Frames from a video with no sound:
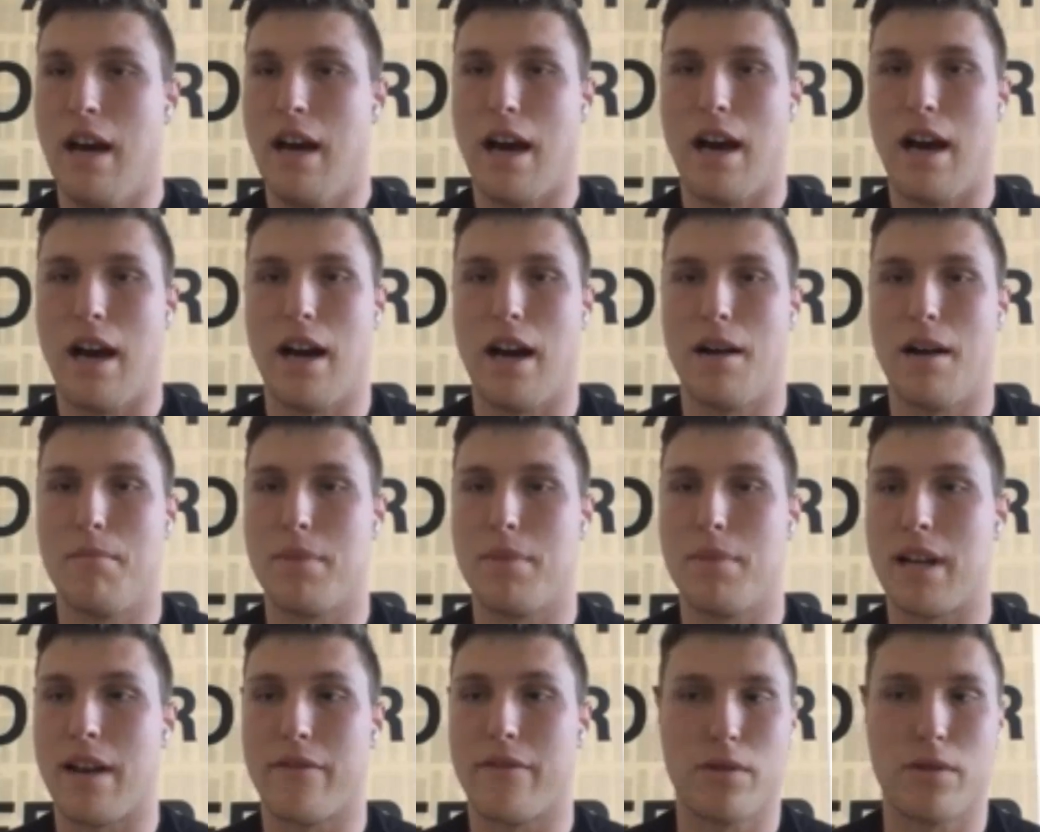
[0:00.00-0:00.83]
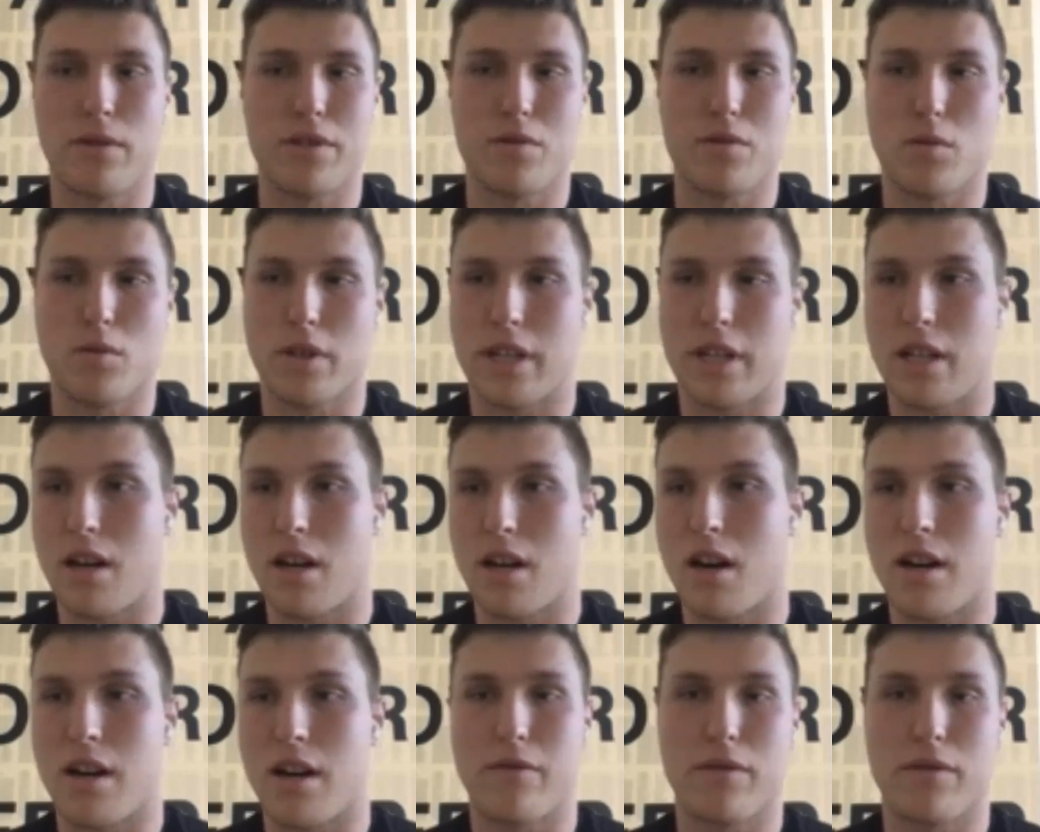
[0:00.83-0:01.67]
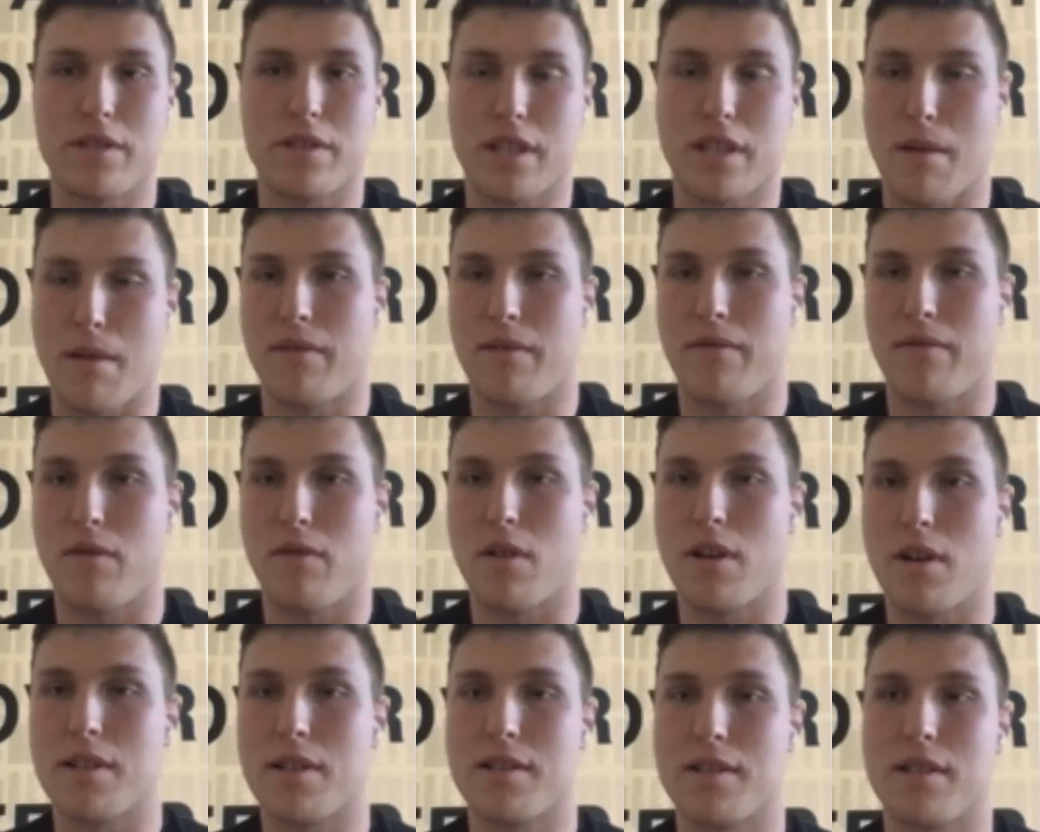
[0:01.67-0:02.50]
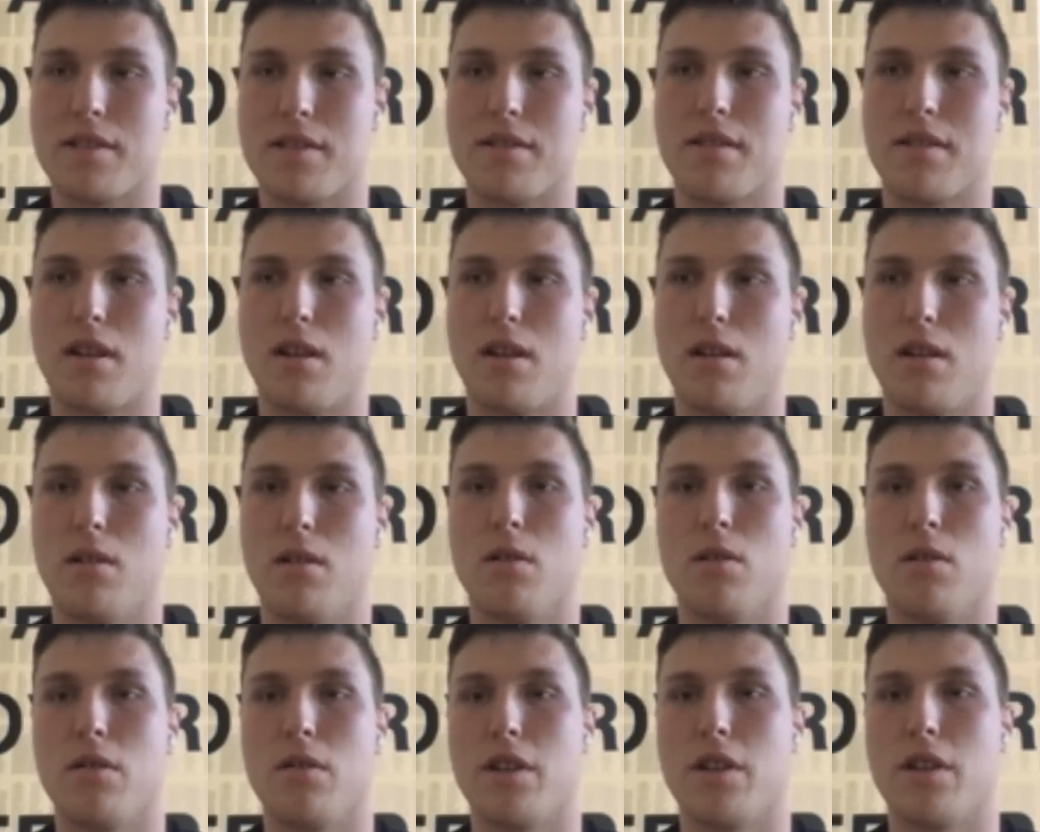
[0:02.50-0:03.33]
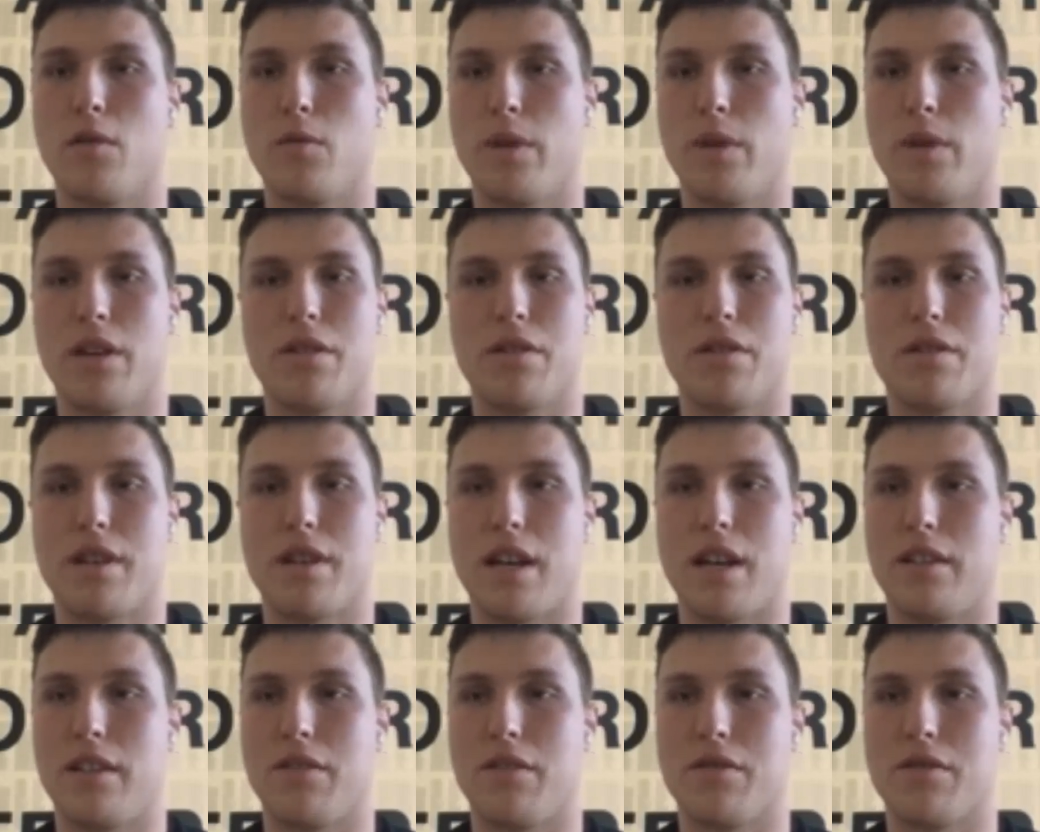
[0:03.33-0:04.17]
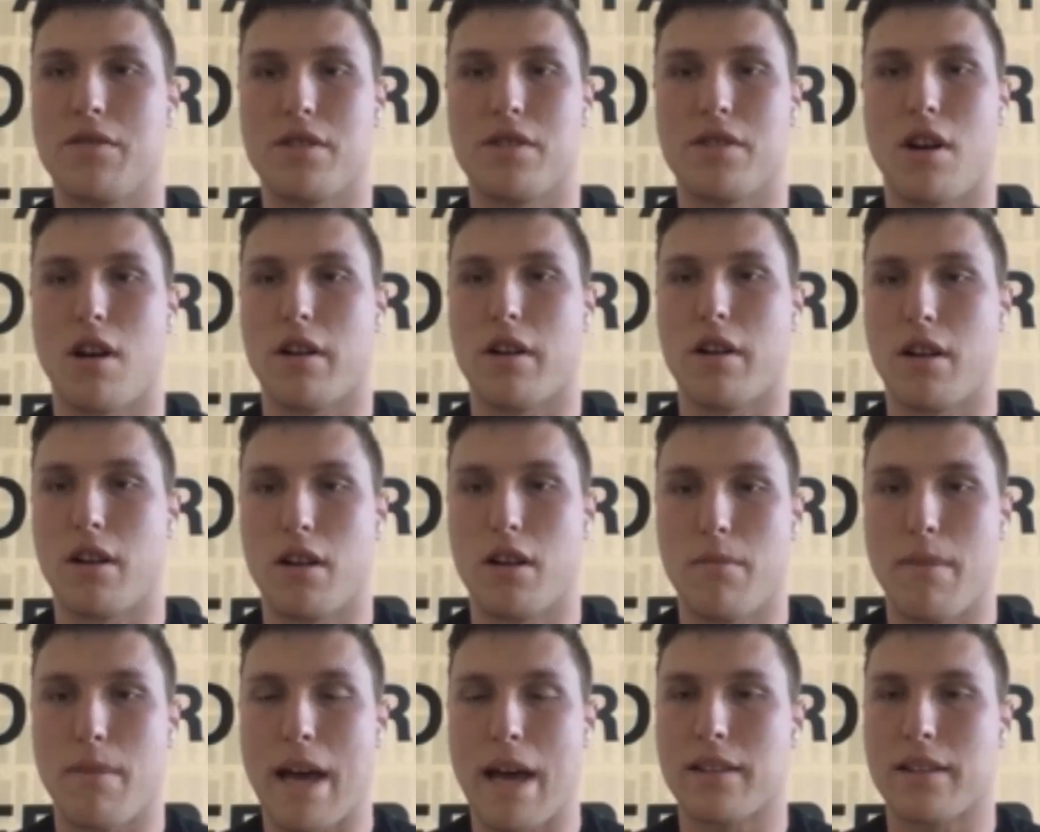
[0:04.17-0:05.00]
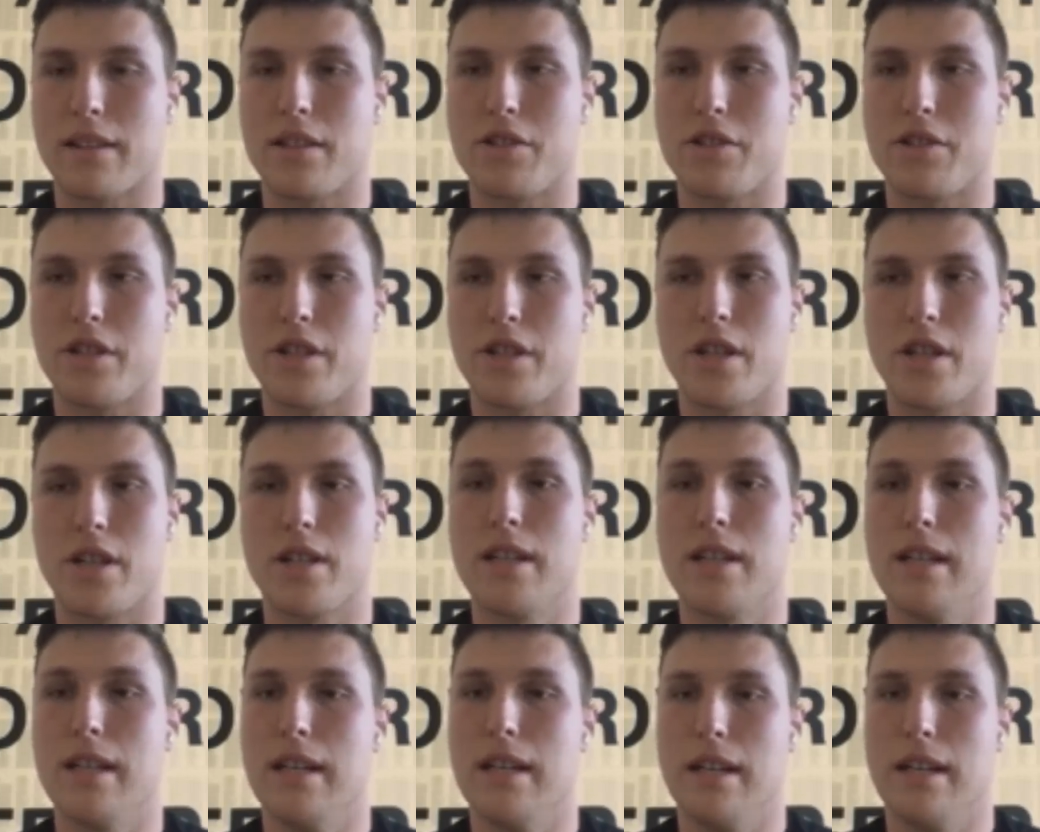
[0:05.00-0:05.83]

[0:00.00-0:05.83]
But everyone's working hard. Everyone's coming for us. And so, we understand that there's a target on our back this year.